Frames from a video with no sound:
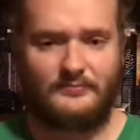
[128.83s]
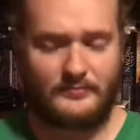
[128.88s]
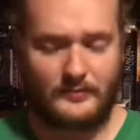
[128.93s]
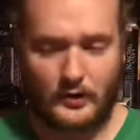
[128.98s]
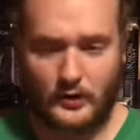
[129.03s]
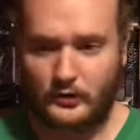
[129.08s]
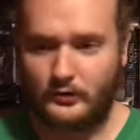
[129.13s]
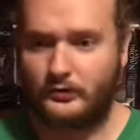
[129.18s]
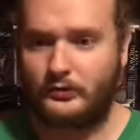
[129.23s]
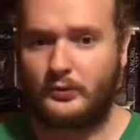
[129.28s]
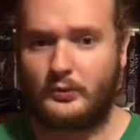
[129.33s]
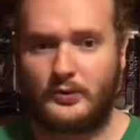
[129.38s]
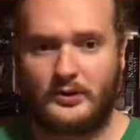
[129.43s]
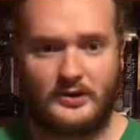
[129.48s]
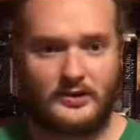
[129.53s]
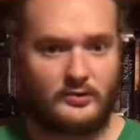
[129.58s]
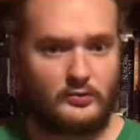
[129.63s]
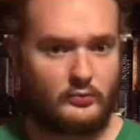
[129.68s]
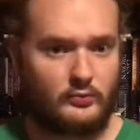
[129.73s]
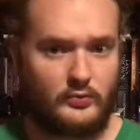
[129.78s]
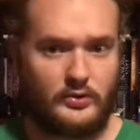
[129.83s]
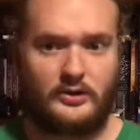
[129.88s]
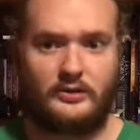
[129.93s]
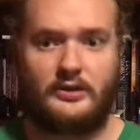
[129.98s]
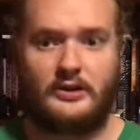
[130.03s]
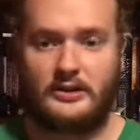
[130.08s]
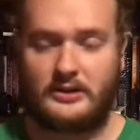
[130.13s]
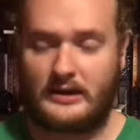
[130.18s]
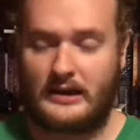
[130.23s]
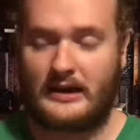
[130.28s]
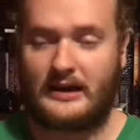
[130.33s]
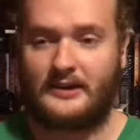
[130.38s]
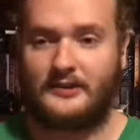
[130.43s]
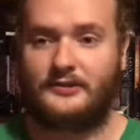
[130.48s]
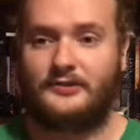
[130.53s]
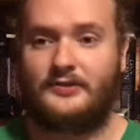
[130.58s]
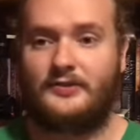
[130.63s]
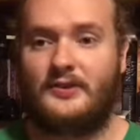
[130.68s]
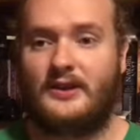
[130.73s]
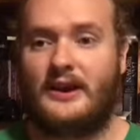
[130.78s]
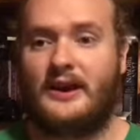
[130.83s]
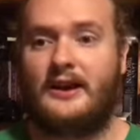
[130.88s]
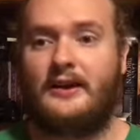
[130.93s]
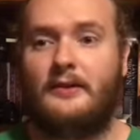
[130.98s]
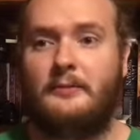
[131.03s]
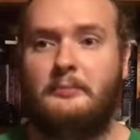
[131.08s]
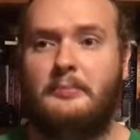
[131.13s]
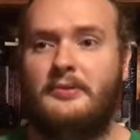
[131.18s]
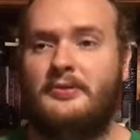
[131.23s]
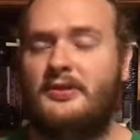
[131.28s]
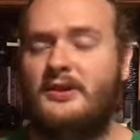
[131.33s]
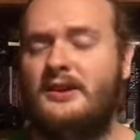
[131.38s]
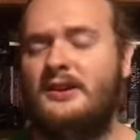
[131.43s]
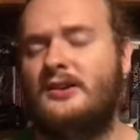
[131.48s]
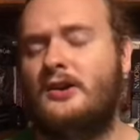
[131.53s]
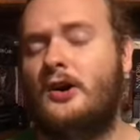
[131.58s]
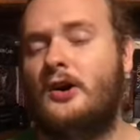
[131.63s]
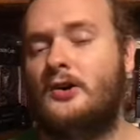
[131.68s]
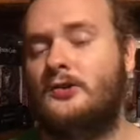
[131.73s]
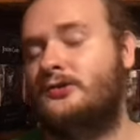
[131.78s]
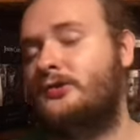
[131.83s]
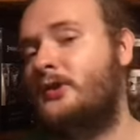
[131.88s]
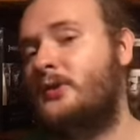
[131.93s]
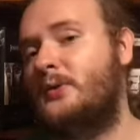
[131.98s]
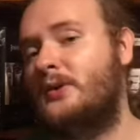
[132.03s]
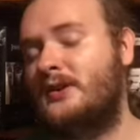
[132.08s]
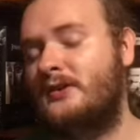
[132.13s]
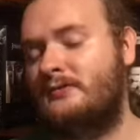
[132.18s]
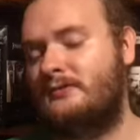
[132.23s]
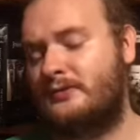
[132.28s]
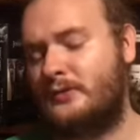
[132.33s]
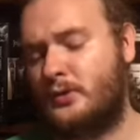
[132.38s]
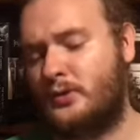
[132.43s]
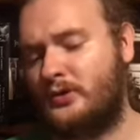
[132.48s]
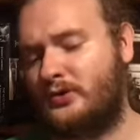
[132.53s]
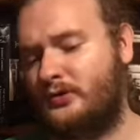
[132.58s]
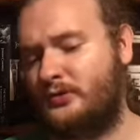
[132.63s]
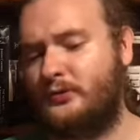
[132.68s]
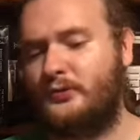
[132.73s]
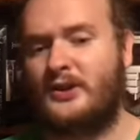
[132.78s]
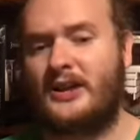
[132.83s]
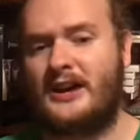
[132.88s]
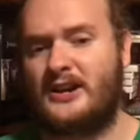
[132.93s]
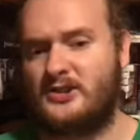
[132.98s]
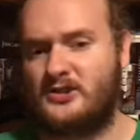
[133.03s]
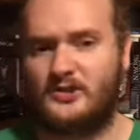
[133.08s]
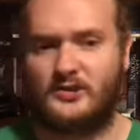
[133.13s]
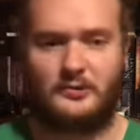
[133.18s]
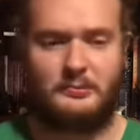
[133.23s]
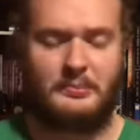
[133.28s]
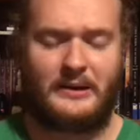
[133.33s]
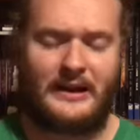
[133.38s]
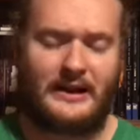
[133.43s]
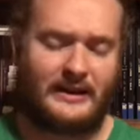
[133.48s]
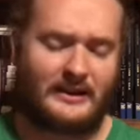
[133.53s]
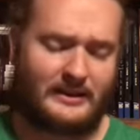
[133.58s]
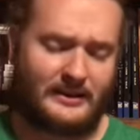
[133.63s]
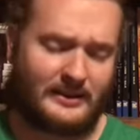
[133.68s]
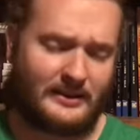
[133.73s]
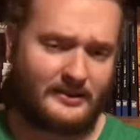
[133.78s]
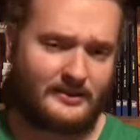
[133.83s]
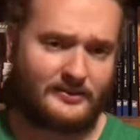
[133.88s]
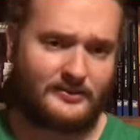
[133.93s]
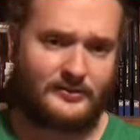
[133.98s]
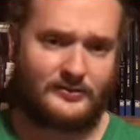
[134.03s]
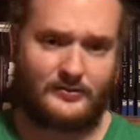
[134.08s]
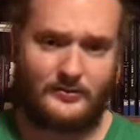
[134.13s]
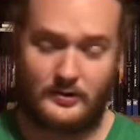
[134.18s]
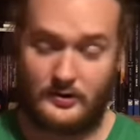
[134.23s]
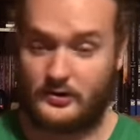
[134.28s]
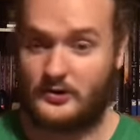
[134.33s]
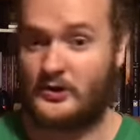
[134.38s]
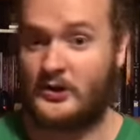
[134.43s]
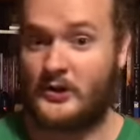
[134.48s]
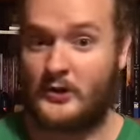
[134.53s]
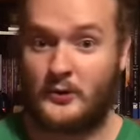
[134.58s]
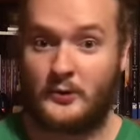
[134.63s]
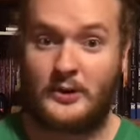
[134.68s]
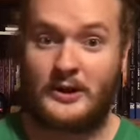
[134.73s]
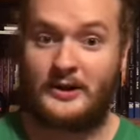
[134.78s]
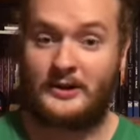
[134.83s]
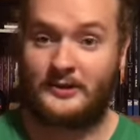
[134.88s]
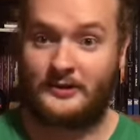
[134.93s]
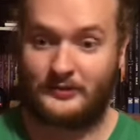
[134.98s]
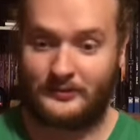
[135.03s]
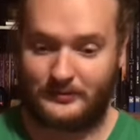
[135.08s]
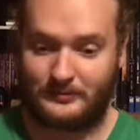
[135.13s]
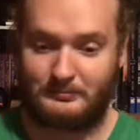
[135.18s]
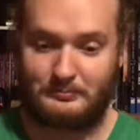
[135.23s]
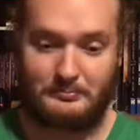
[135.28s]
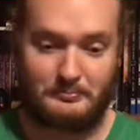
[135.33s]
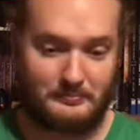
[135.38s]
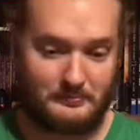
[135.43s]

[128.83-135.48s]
her story is really nice there but then also it of course flashes back as the show has